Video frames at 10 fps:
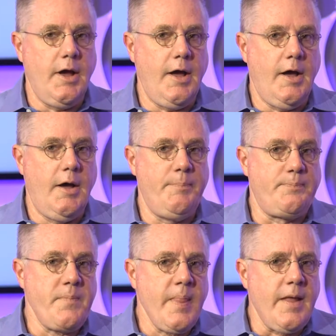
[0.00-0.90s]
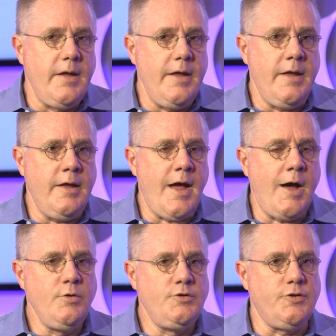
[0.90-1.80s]

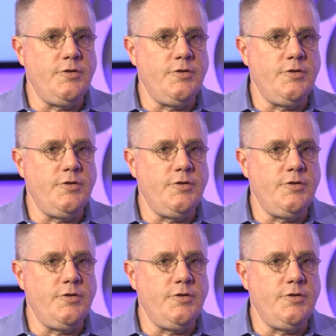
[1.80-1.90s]
I was